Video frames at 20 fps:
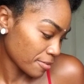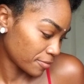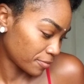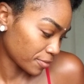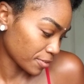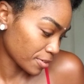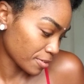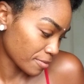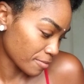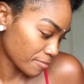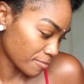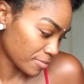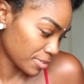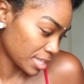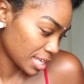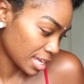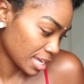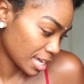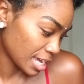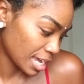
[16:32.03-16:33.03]
from
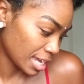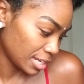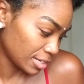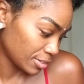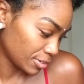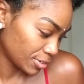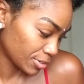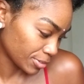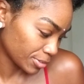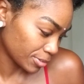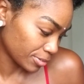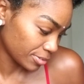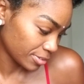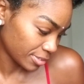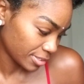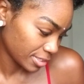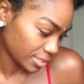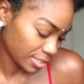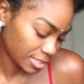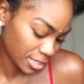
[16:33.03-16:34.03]
the Angel
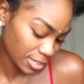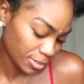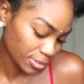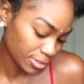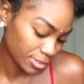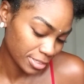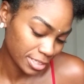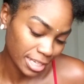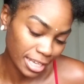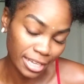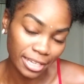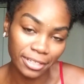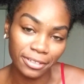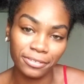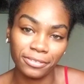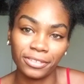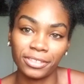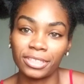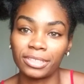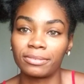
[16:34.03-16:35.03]
Tarot deck
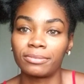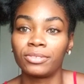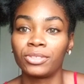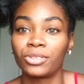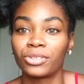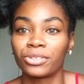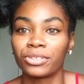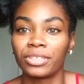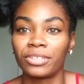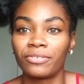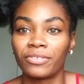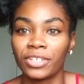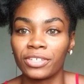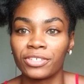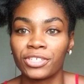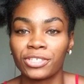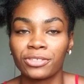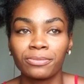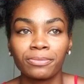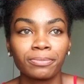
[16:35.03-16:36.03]
from Doreen
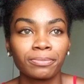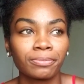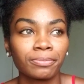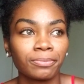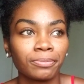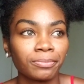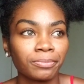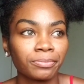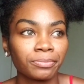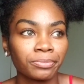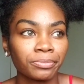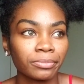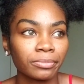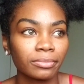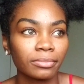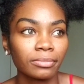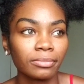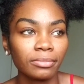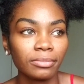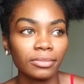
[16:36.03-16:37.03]
Virtue.
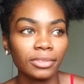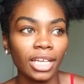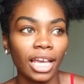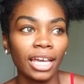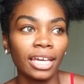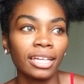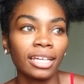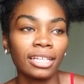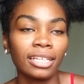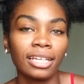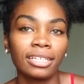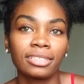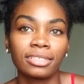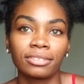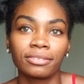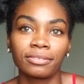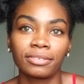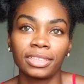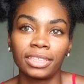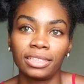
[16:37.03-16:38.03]
And I like
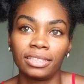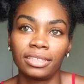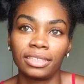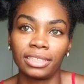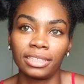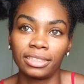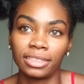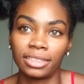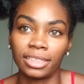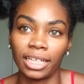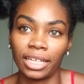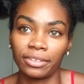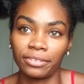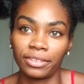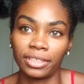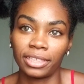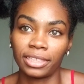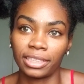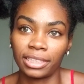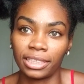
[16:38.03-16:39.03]
to read this
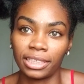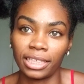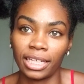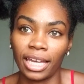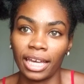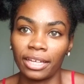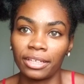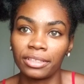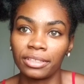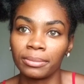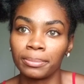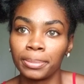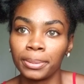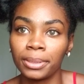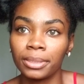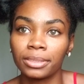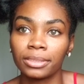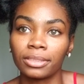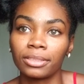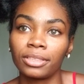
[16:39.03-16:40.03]
directly out of the
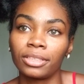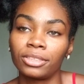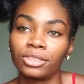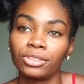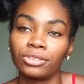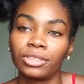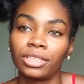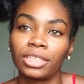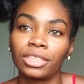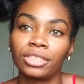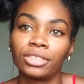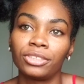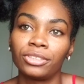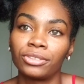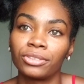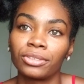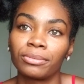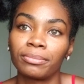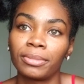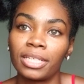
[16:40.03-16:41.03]
book so that you get
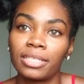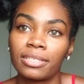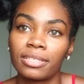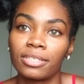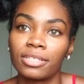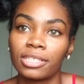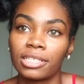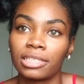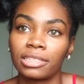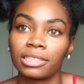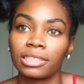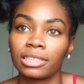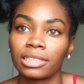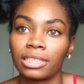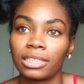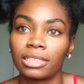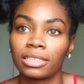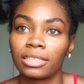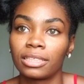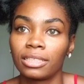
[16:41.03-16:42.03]
your message
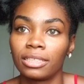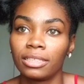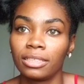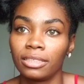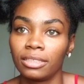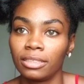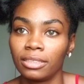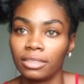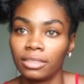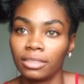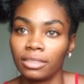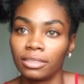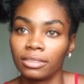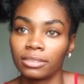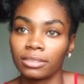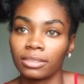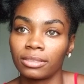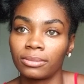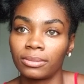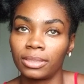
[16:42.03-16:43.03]
clearly.
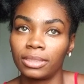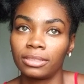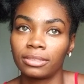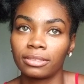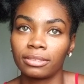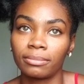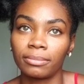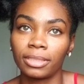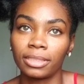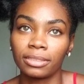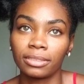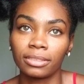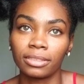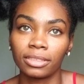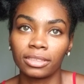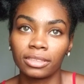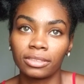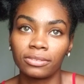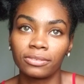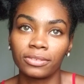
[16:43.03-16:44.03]
So what is the
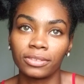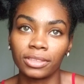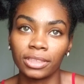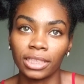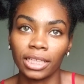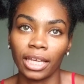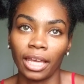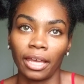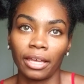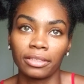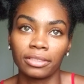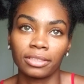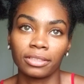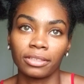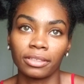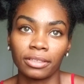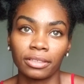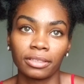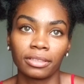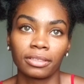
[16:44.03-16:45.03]
message for Cancer